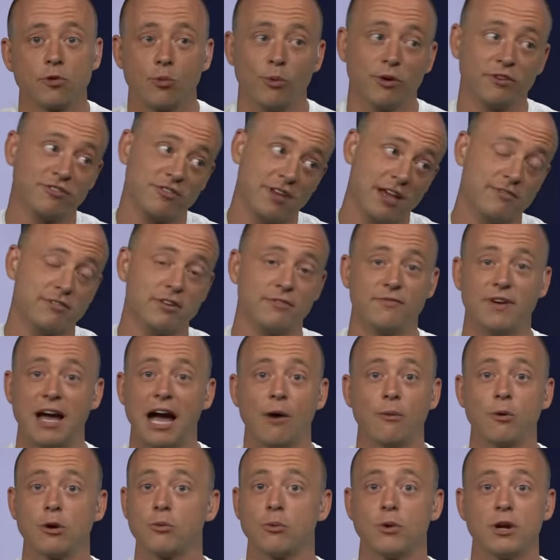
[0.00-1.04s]
Once they've
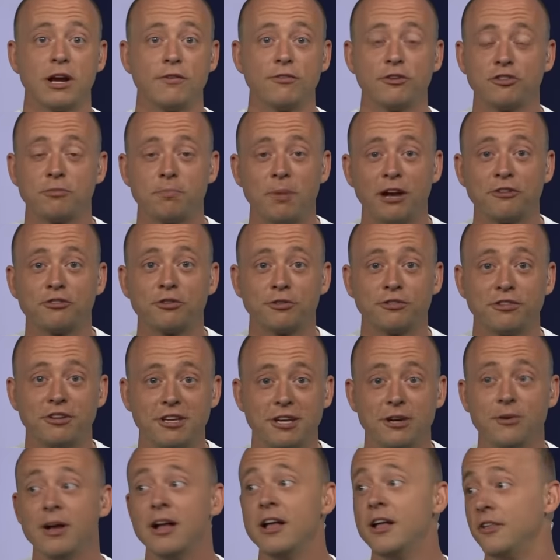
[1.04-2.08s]
devoured whatever special to
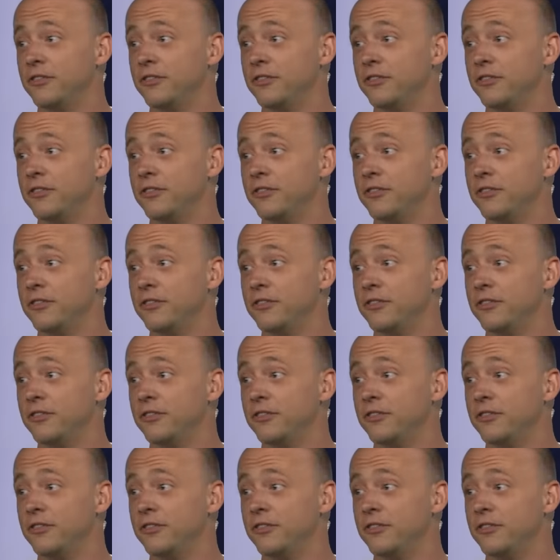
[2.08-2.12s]
you,